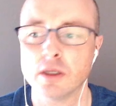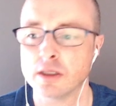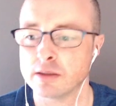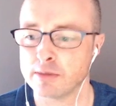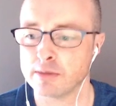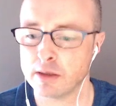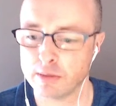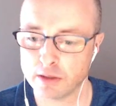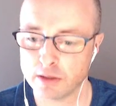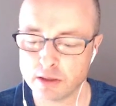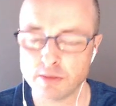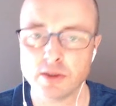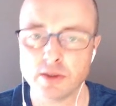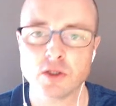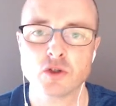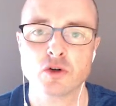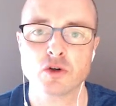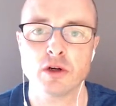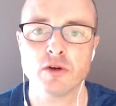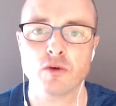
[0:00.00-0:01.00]
maybe to be
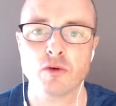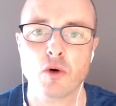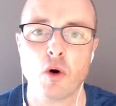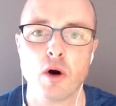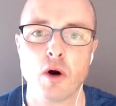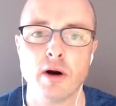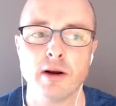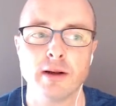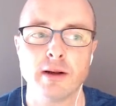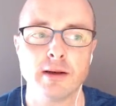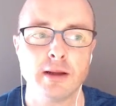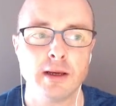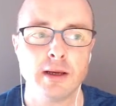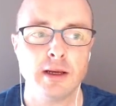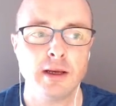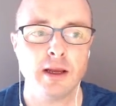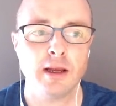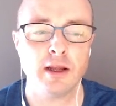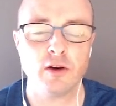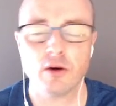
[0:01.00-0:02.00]
screen recorded,
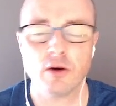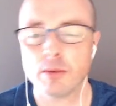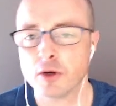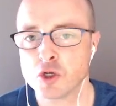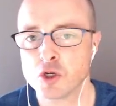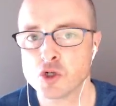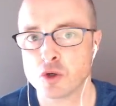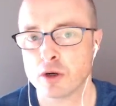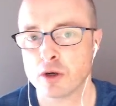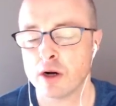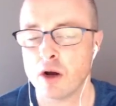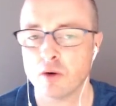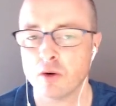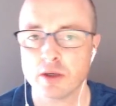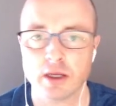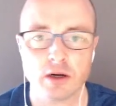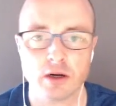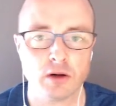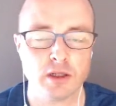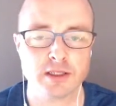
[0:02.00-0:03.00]
and you're a bit unsure how to
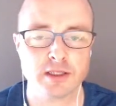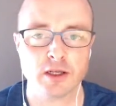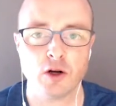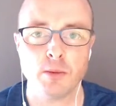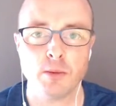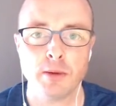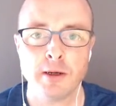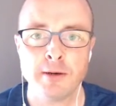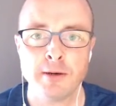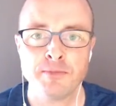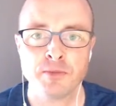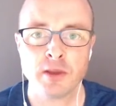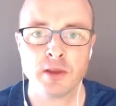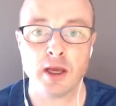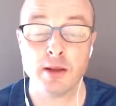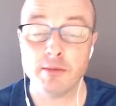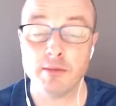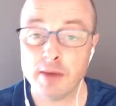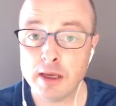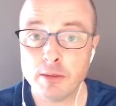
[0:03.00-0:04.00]
get it all set up,
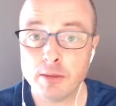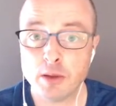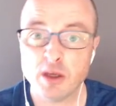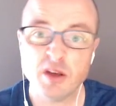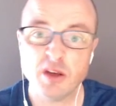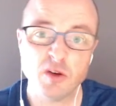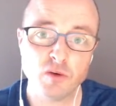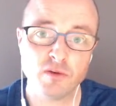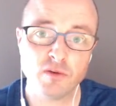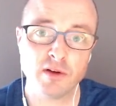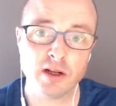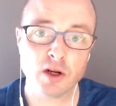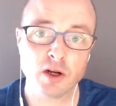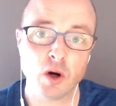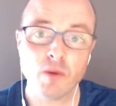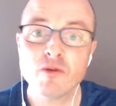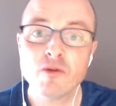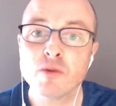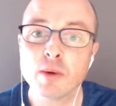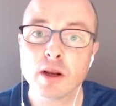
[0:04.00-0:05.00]
and maybe you feel
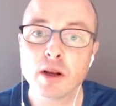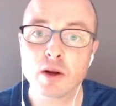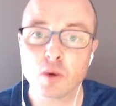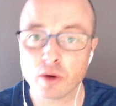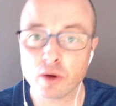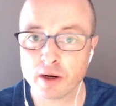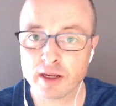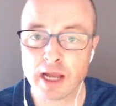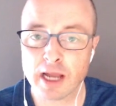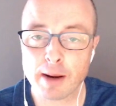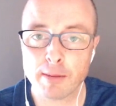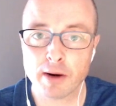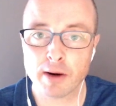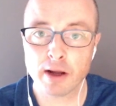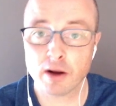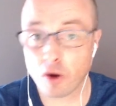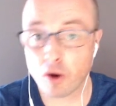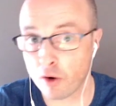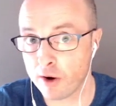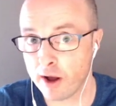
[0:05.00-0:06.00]
comfortable going on
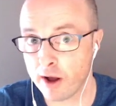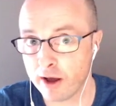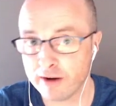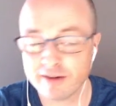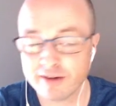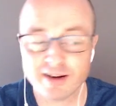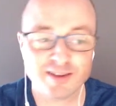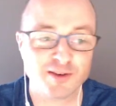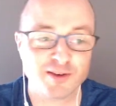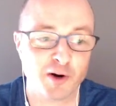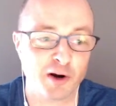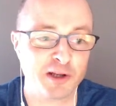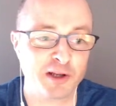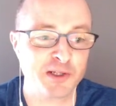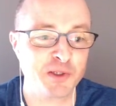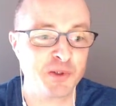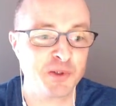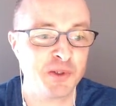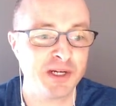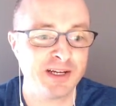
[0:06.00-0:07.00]
camera or not, that's all right
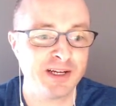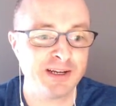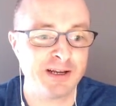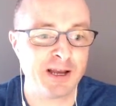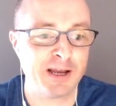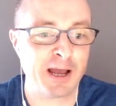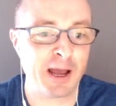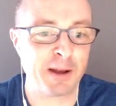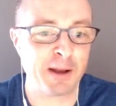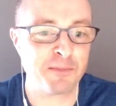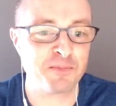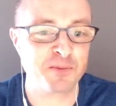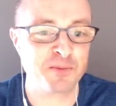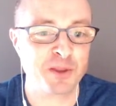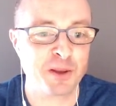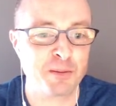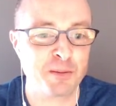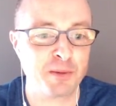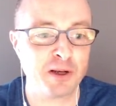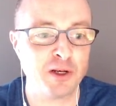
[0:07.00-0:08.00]
too.
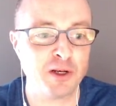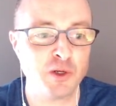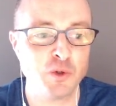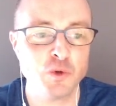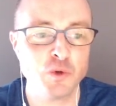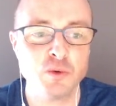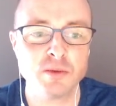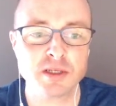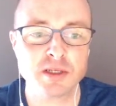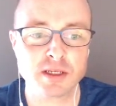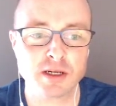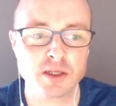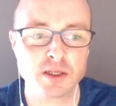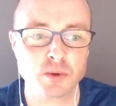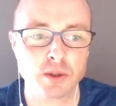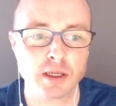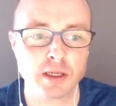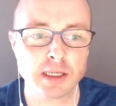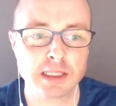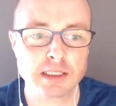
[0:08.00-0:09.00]
But Loom is a nice
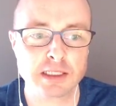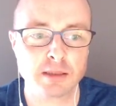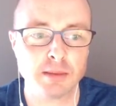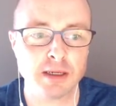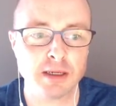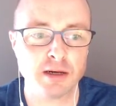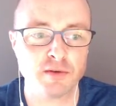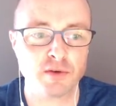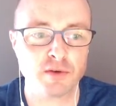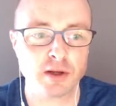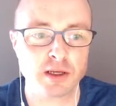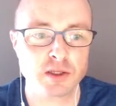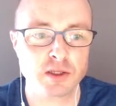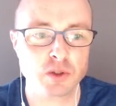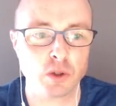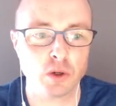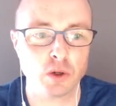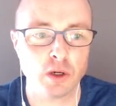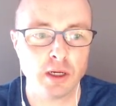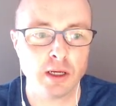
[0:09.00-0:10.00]
one, and that's completely free.
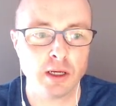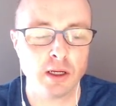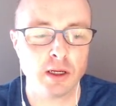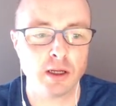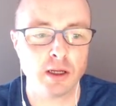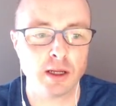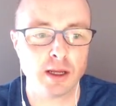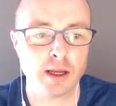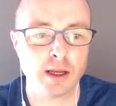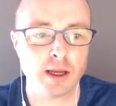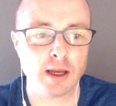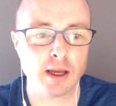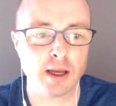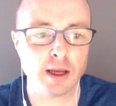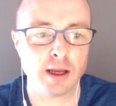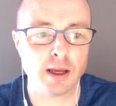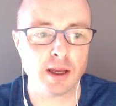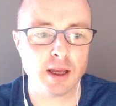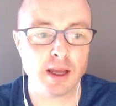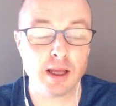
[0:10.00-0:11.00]
So
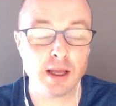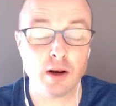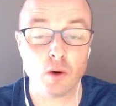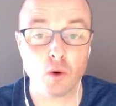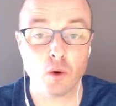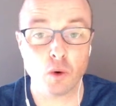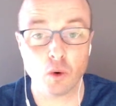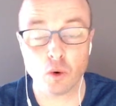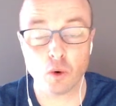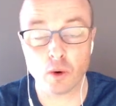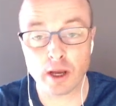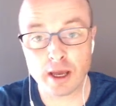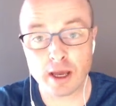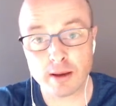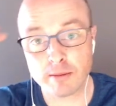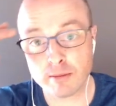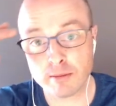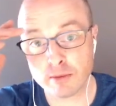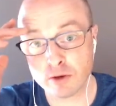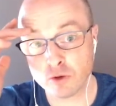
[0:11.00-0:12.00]

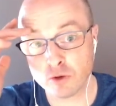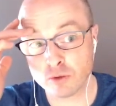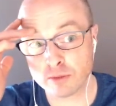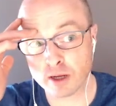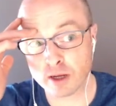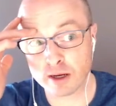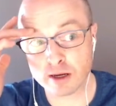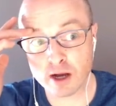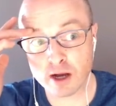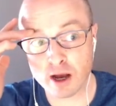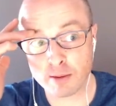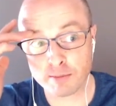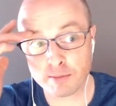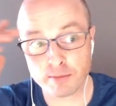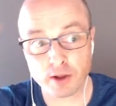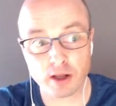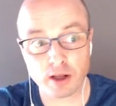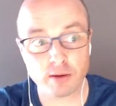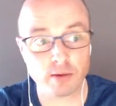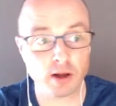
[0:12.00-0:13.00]
Loom, loom.com.
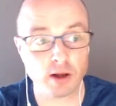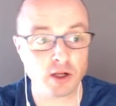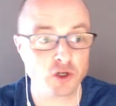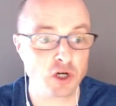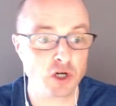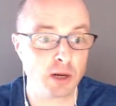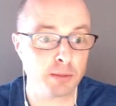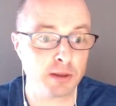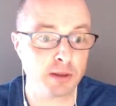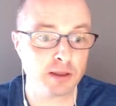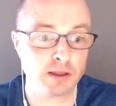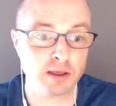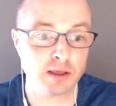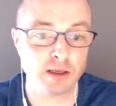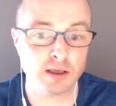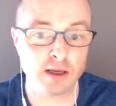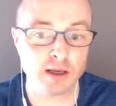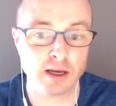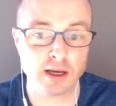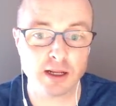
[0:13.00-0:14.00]
I'll drop in
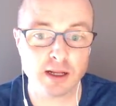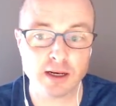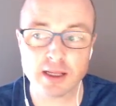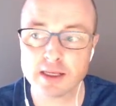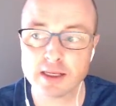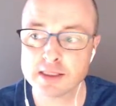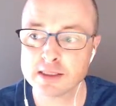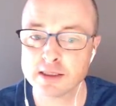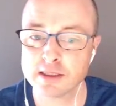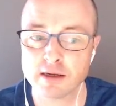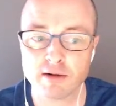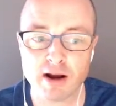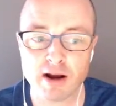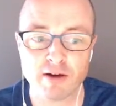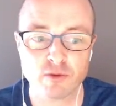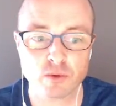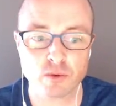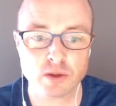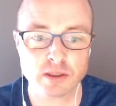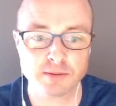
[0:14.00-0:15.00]
the links here
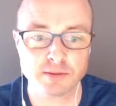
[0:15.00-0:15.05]
afterwards.